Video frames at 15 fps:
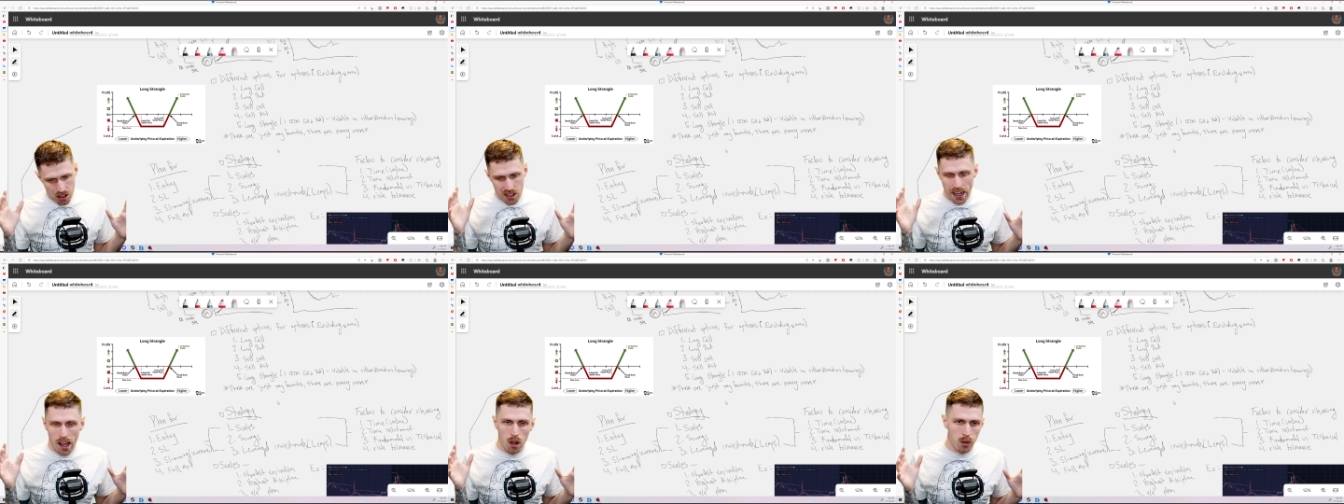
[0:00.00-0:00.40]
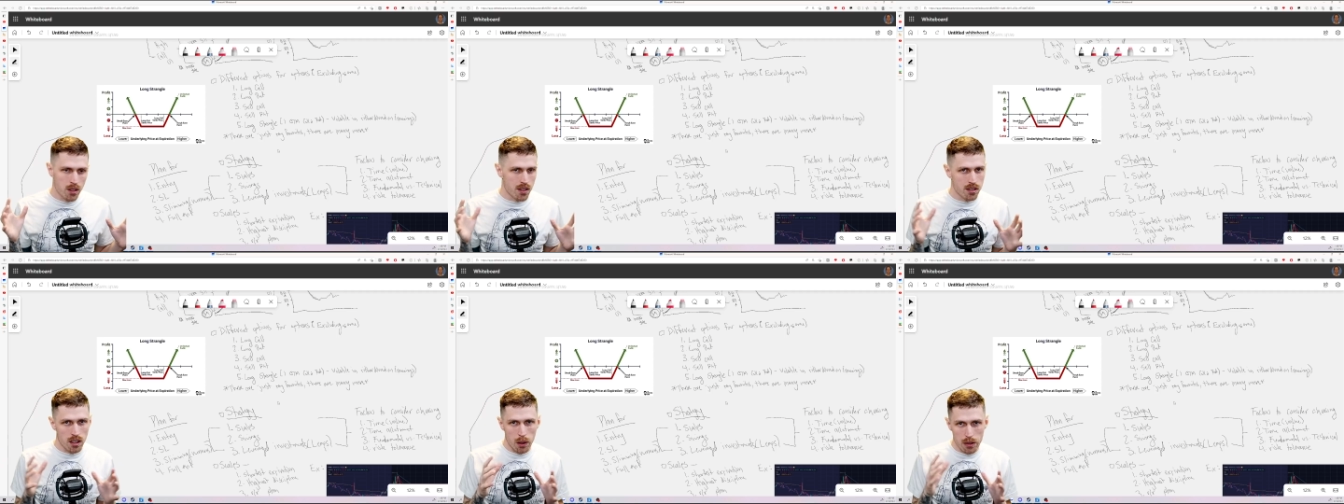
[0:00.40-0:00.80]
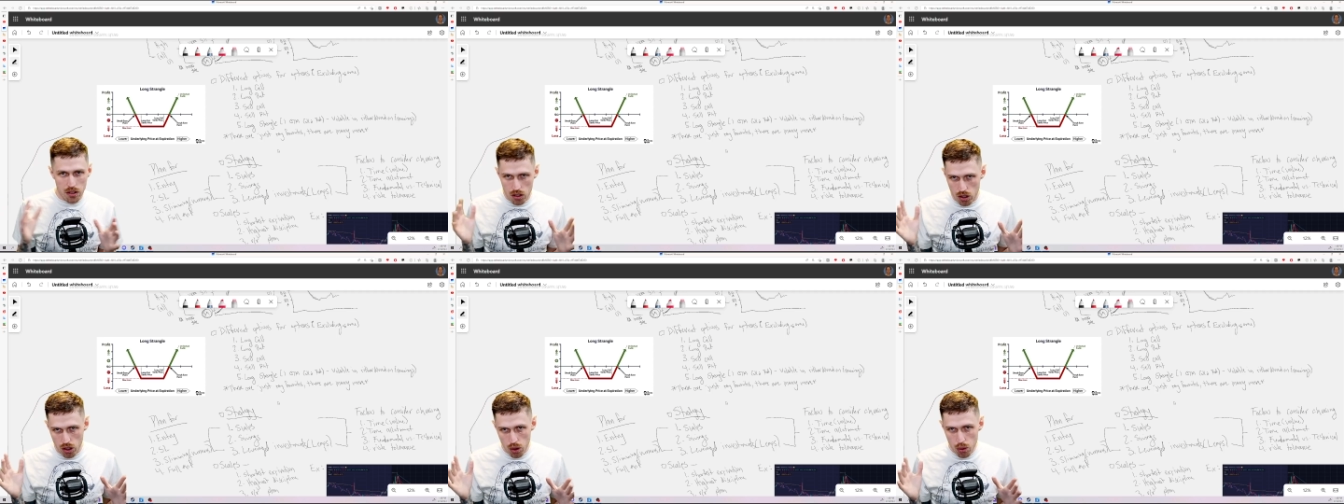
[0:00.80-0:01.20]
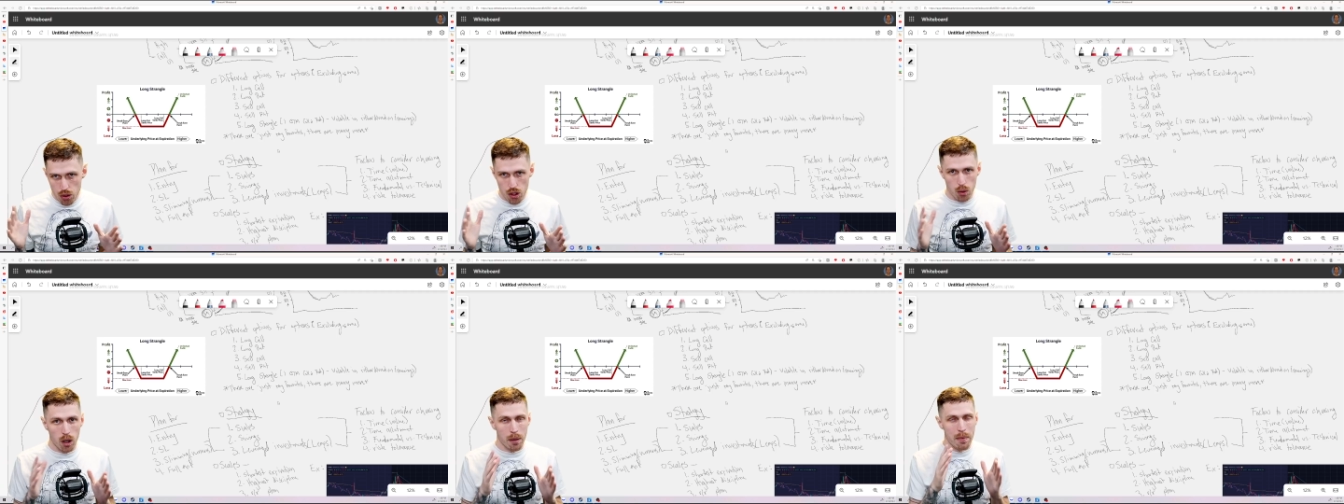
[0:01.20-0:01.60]
tolerance is always
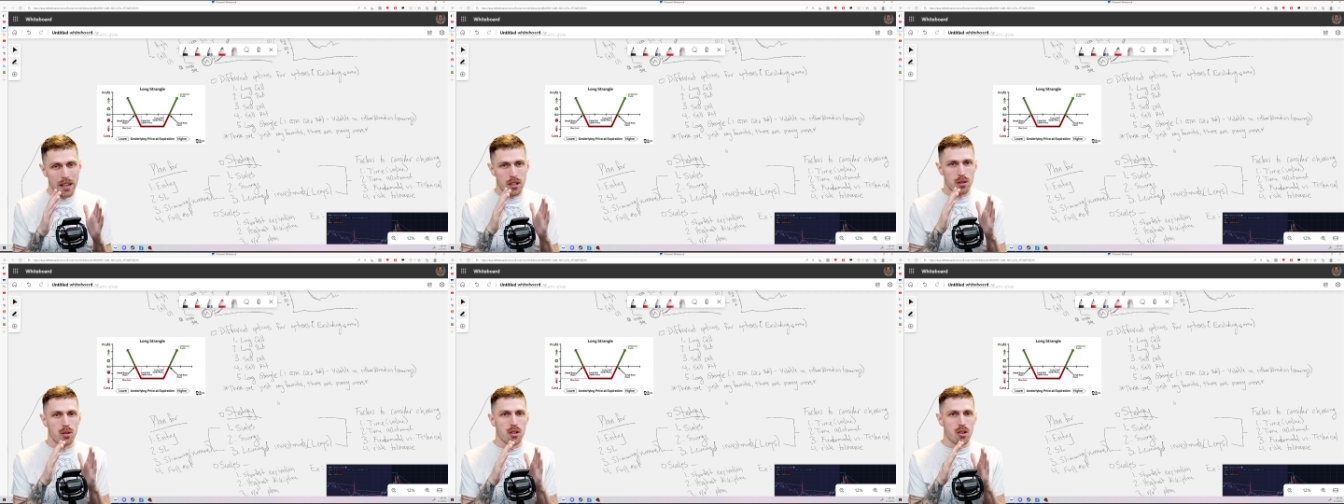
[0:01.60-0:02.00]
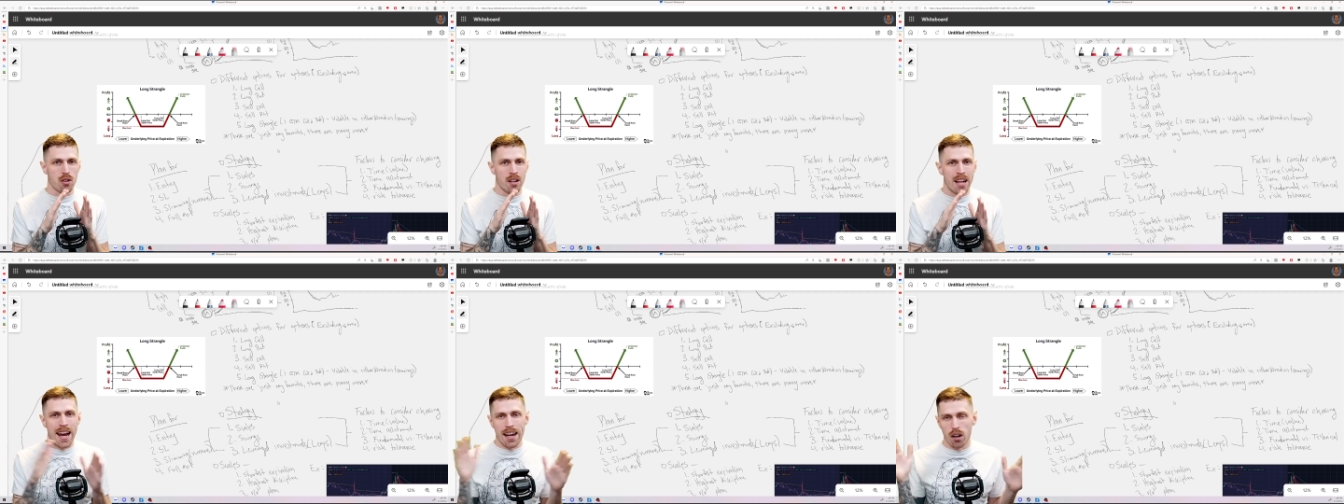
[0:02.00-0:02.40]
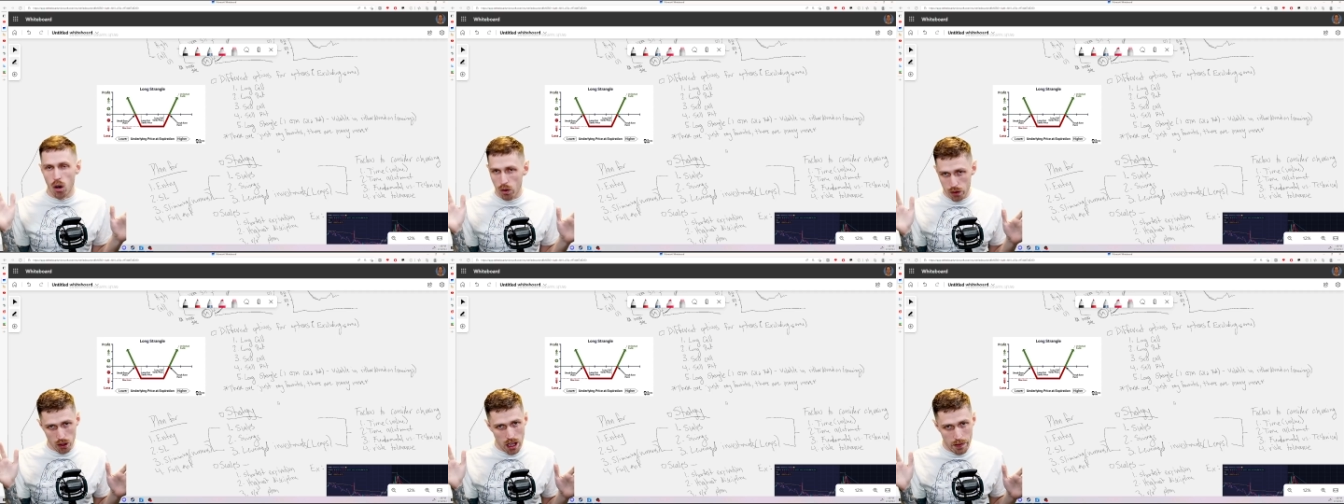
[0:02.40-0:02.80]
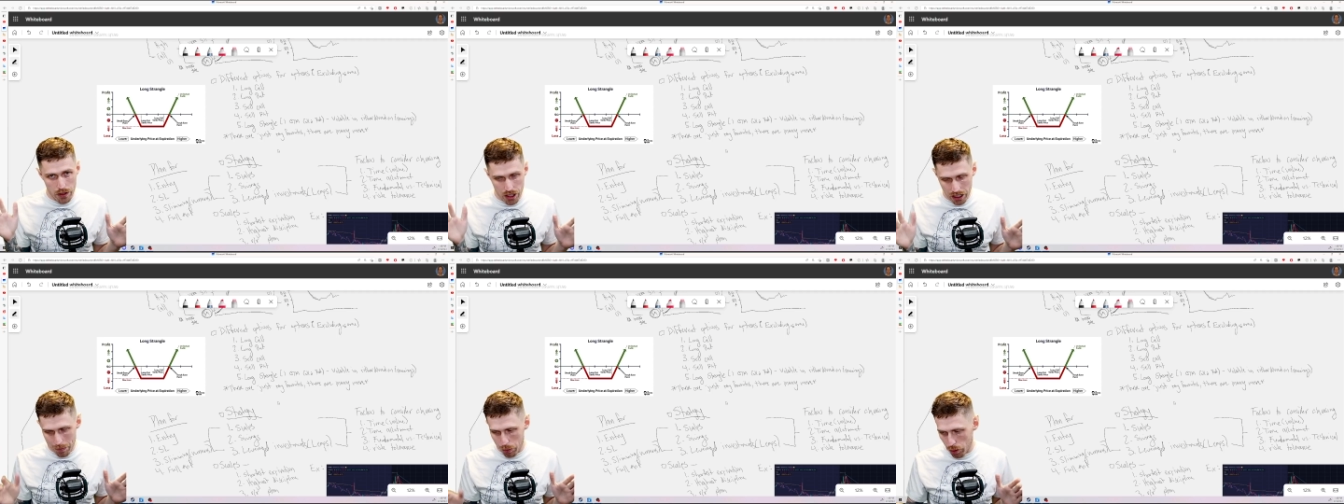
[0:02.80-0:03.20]
huge. You want to make sure that you're not over
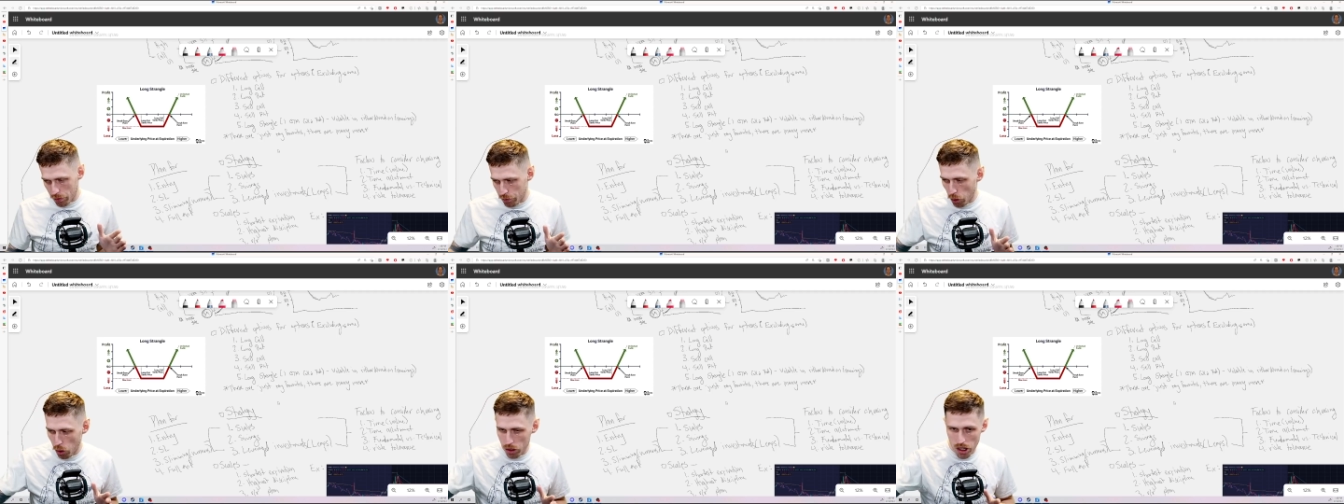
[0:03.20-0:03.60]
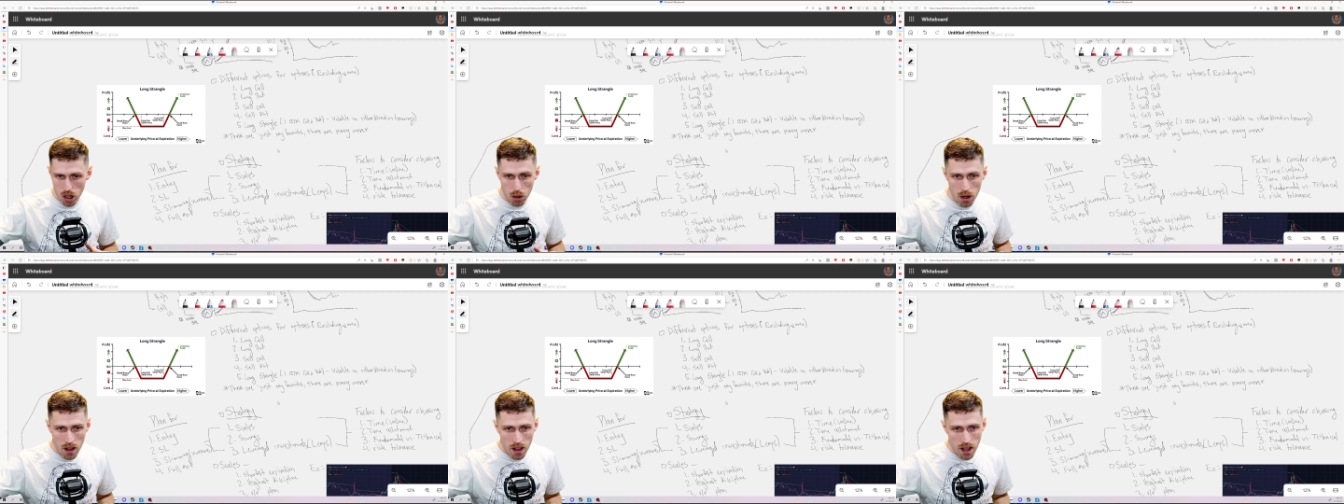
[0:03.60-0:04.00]
leveraging a portfolio.